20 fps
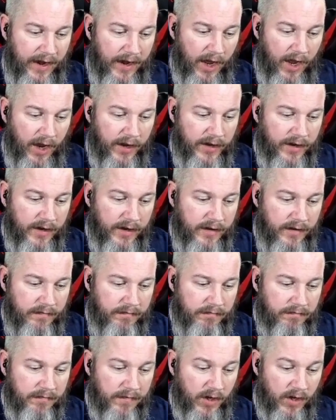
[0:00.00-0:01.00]
onion,
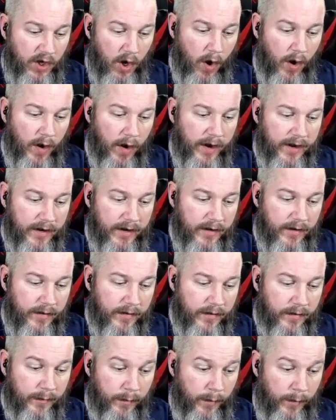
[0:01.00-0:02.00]
garlic,
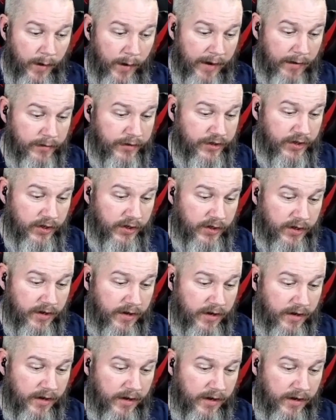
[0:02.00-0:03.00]
brown sugar,